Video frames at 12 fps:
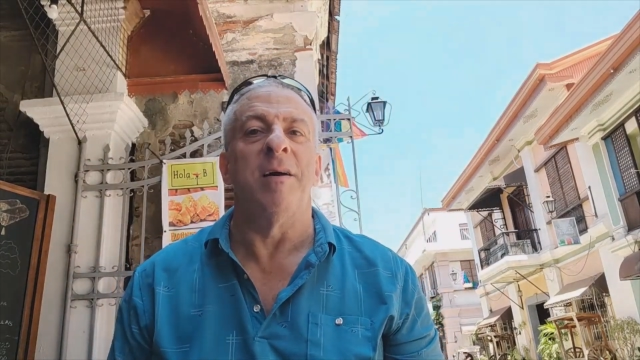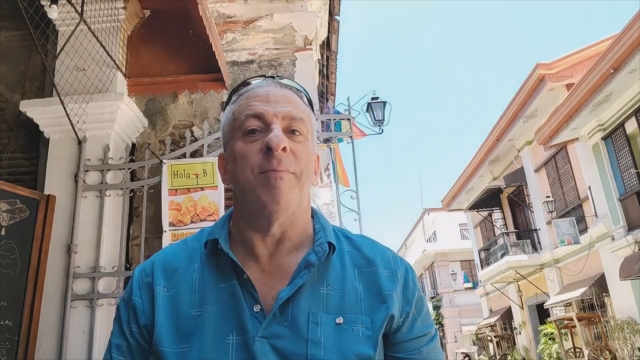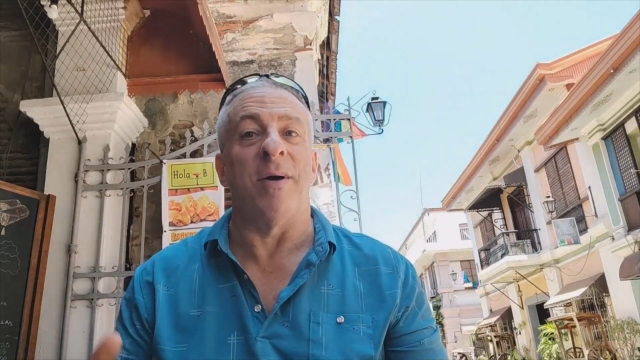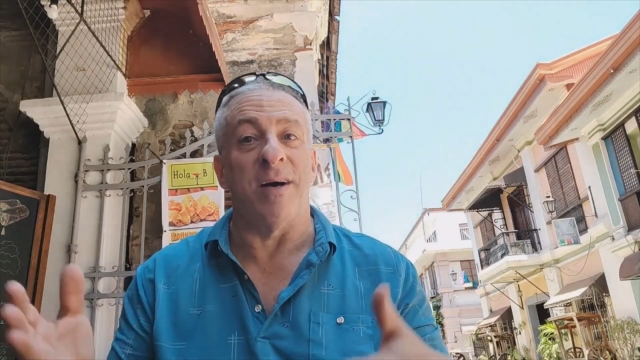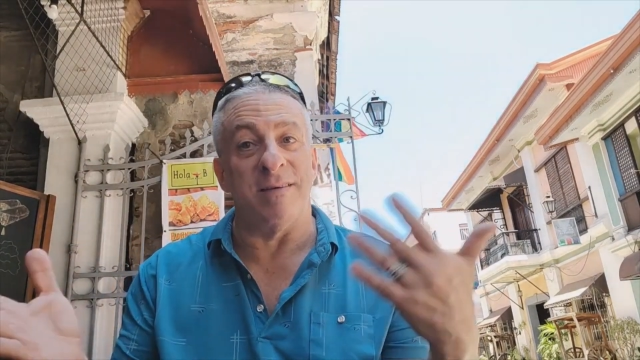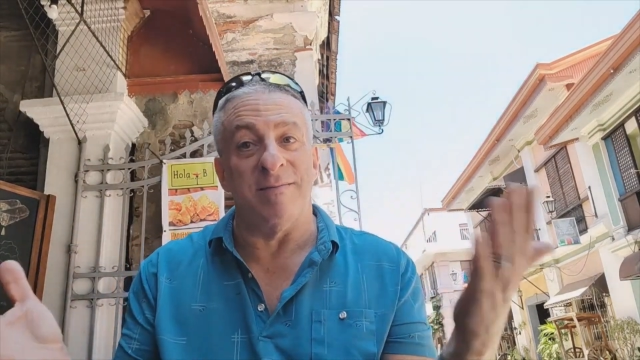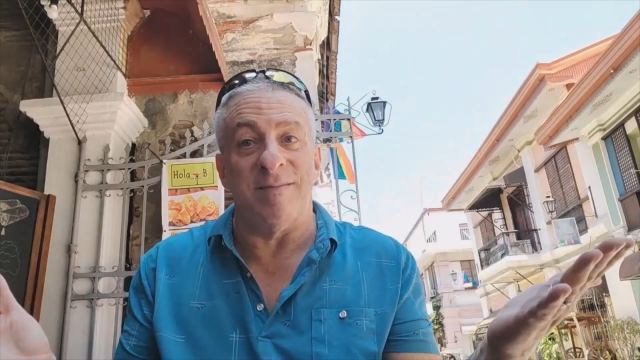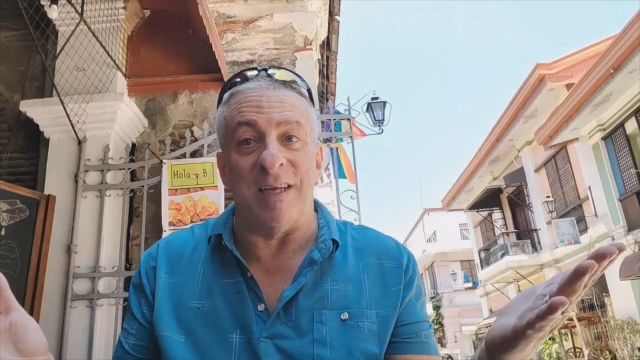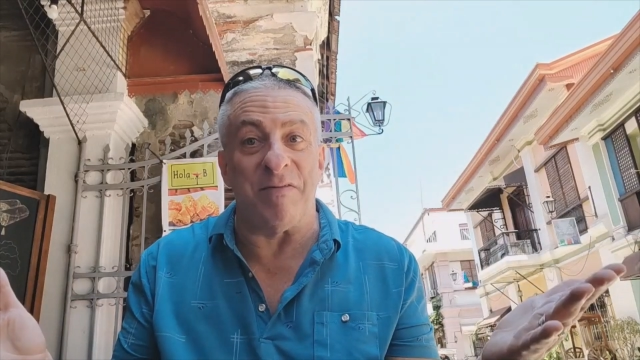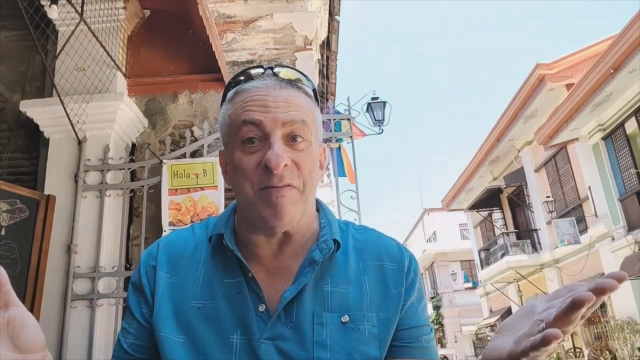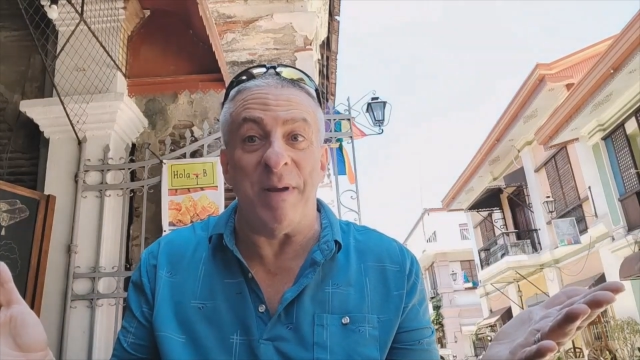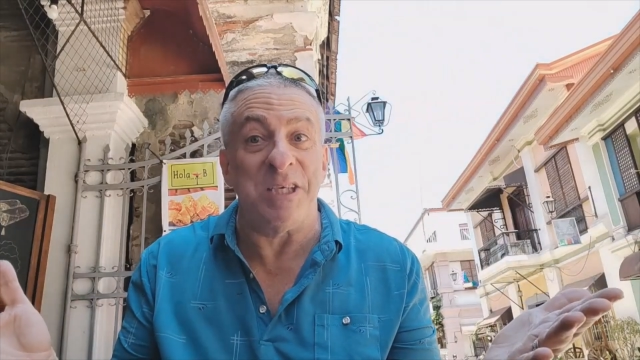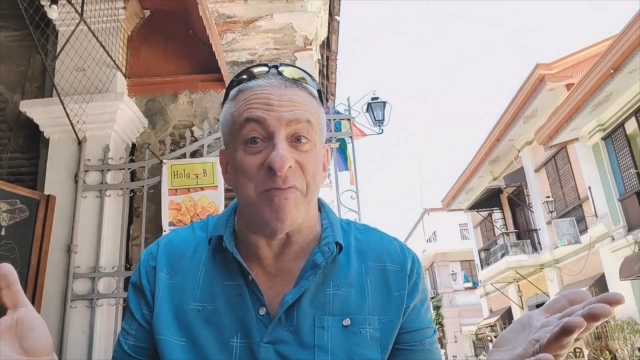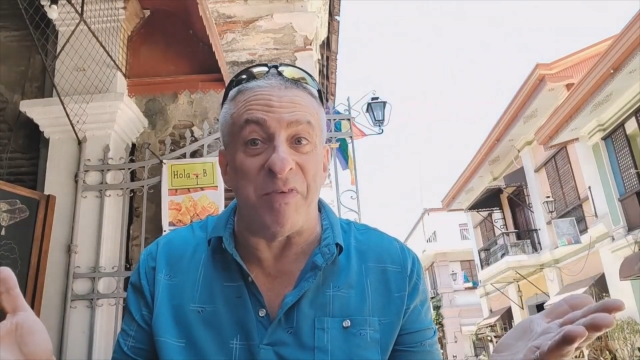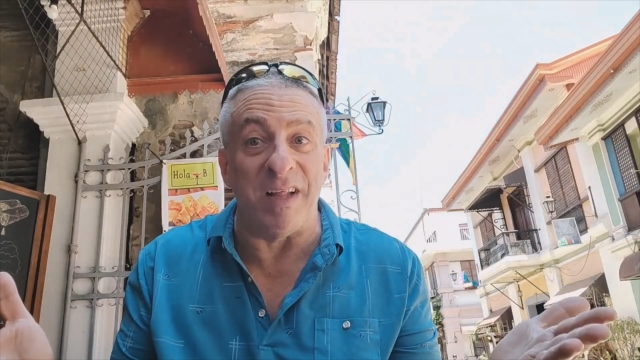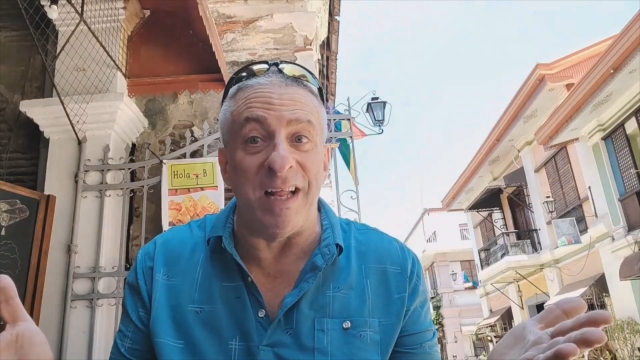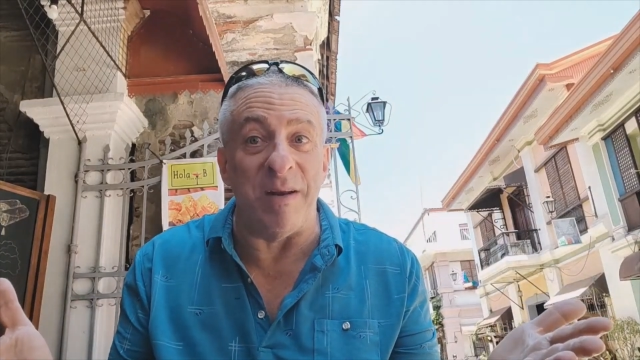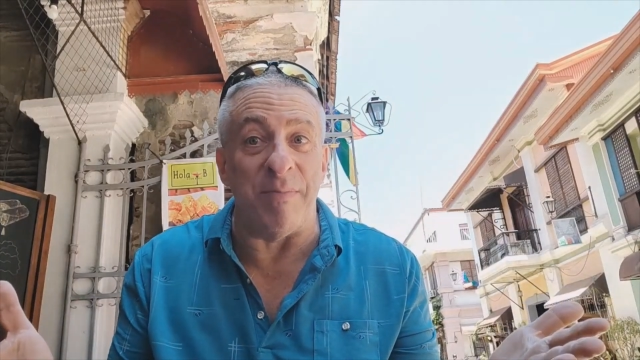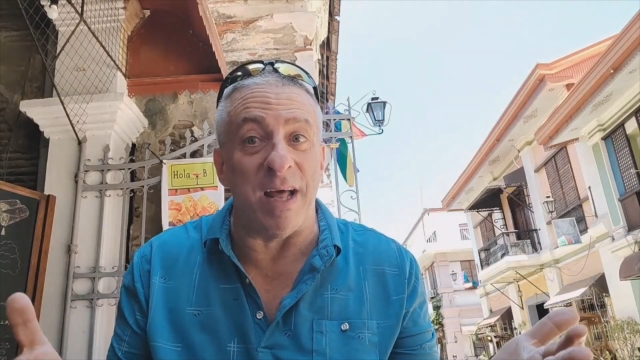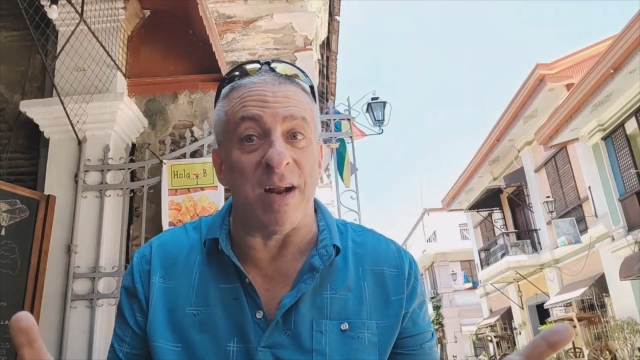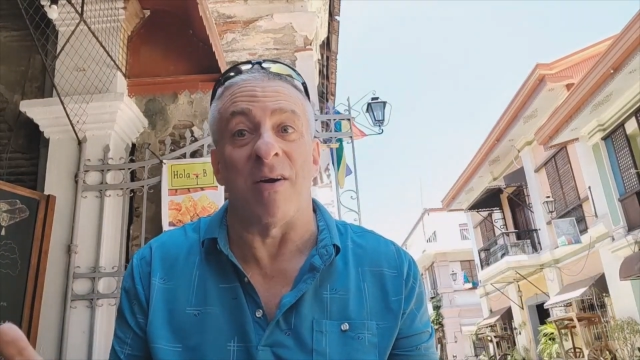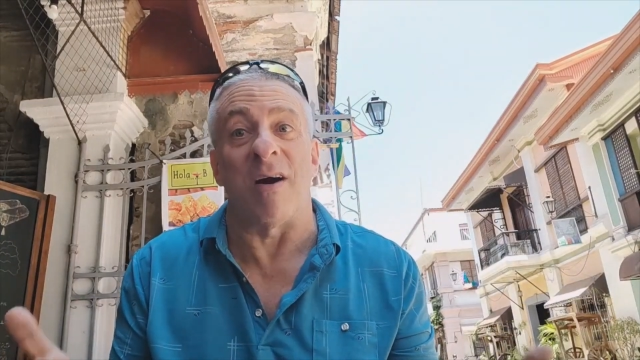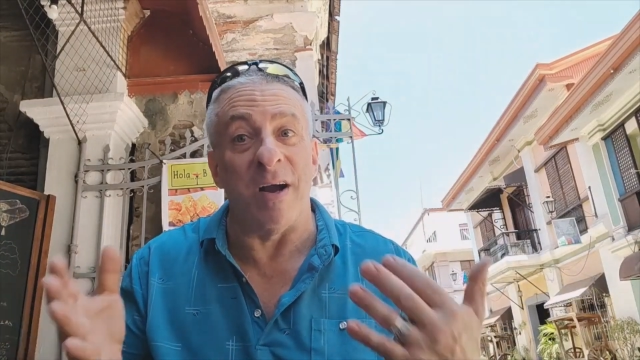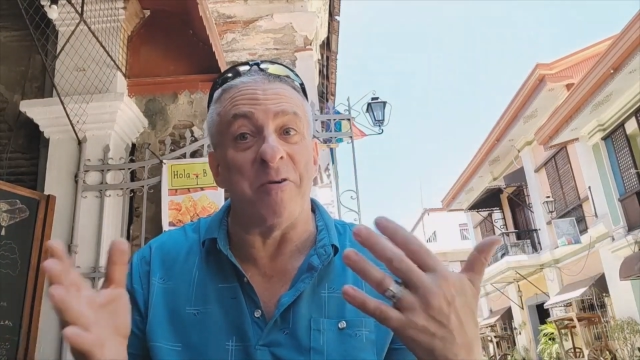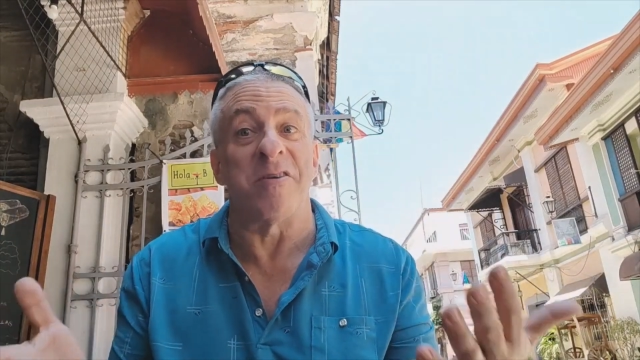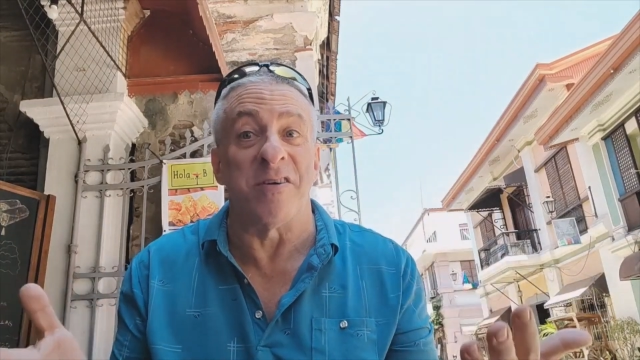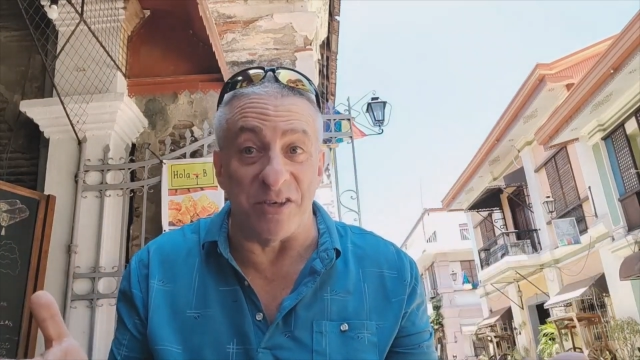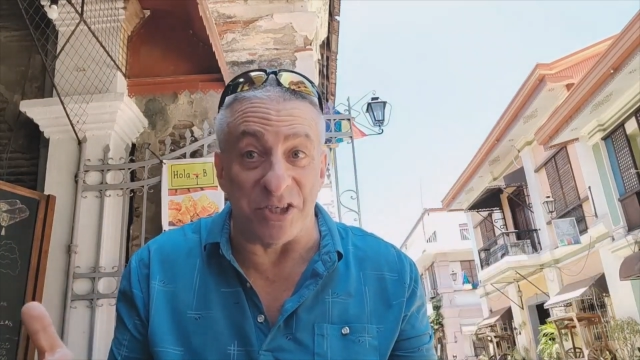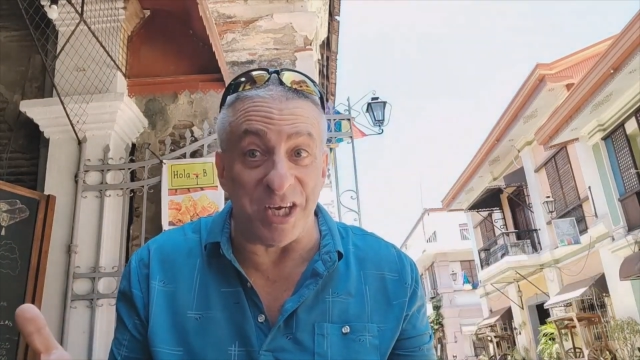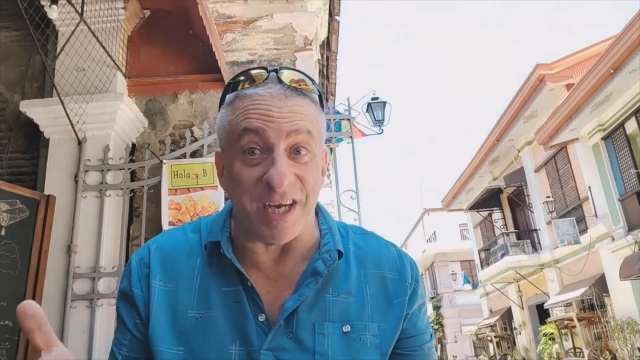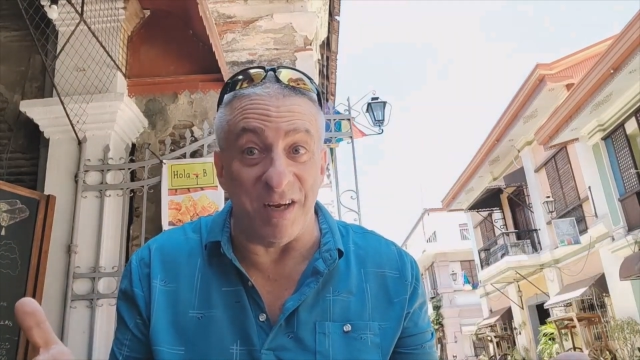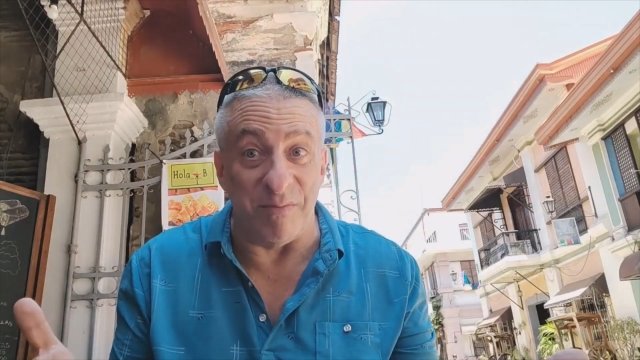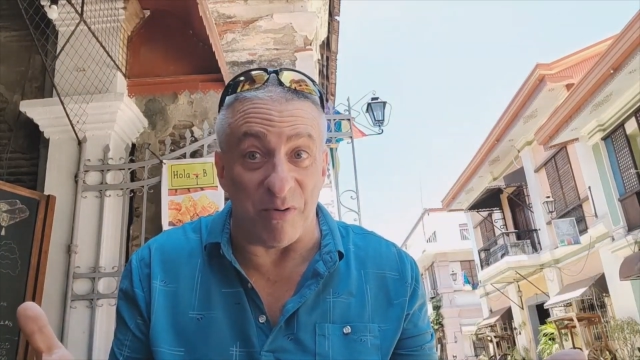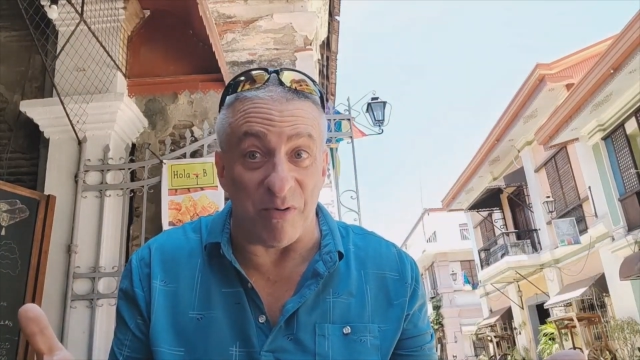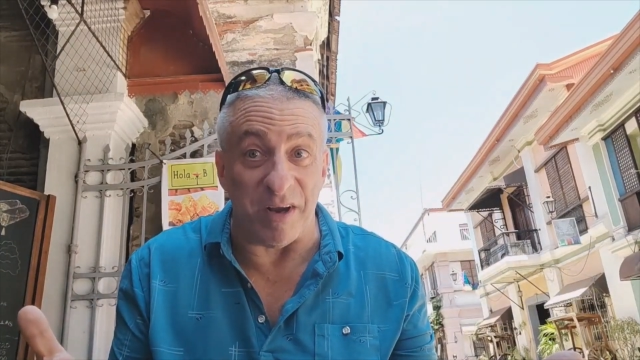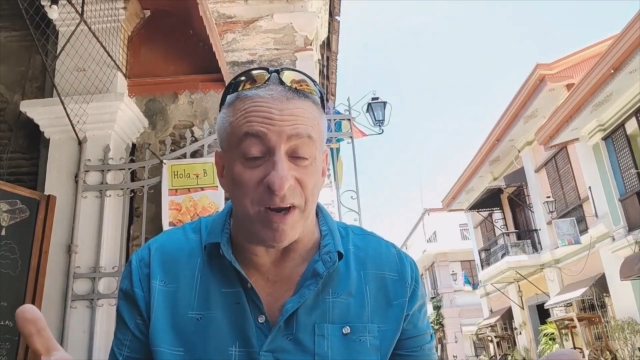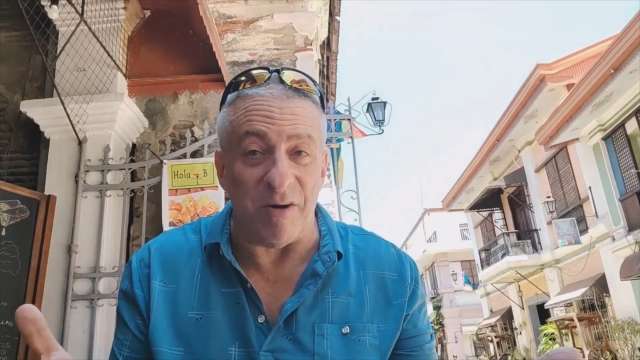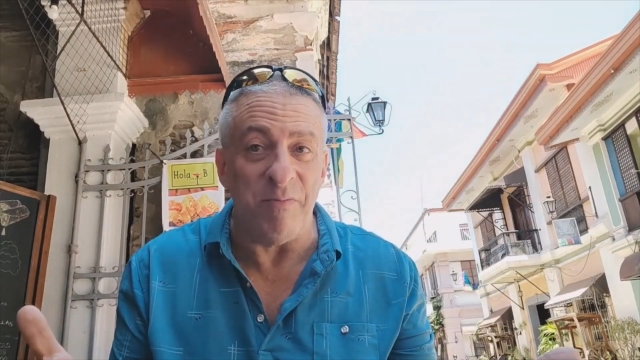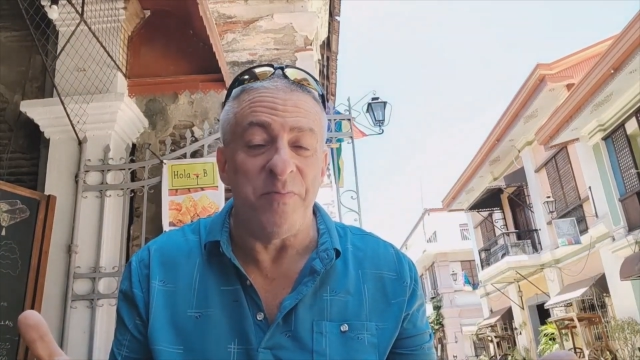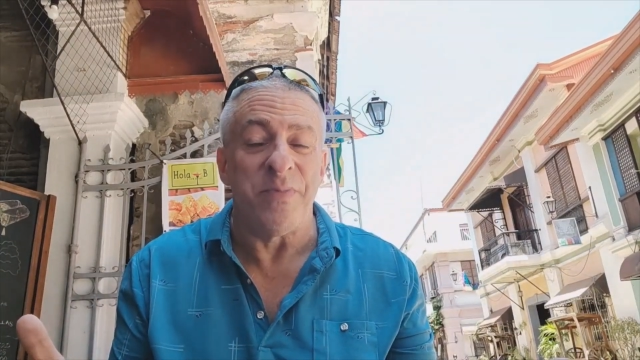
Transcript: but if it makes you feel any better, I ordered a chicken burrito.